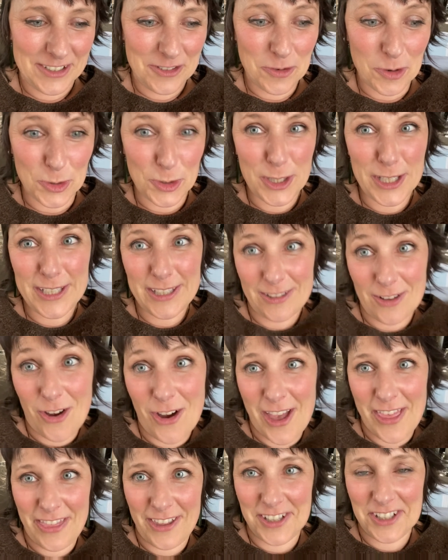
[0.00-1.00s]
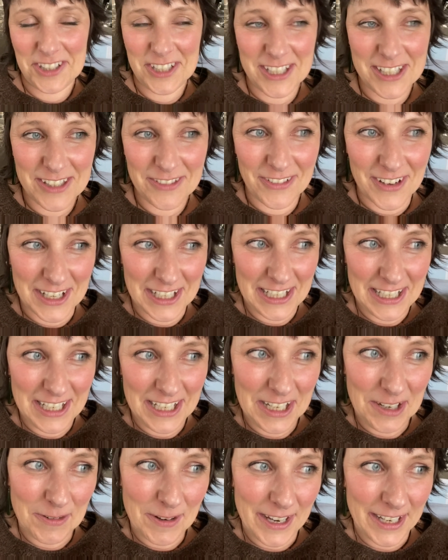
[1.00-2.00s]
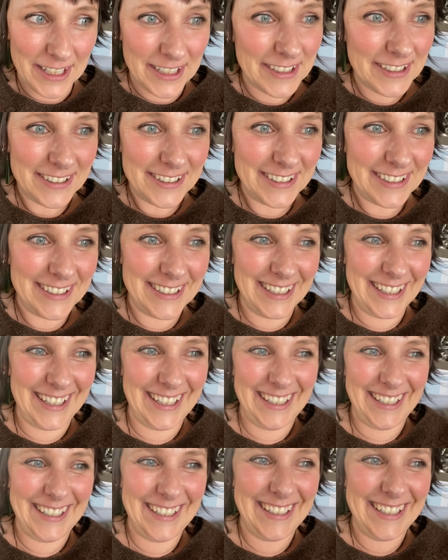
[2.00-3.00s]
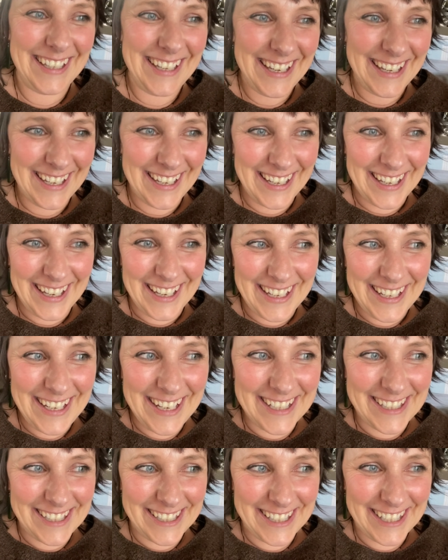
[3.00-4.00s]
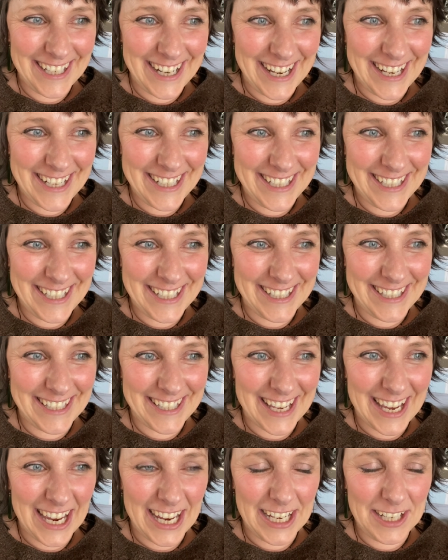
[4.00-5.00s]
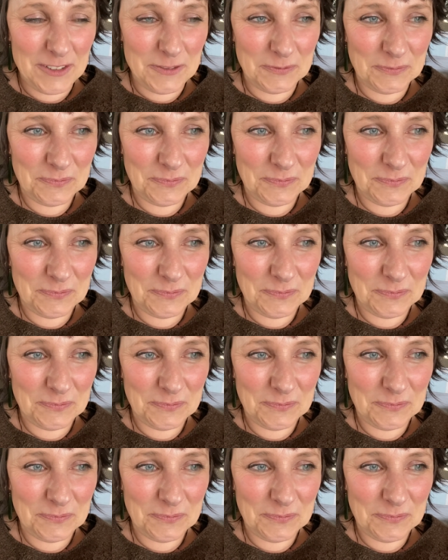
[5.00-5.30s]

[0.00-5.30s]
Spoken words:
Well, I think she's funny anyway. Yesterday she's saying,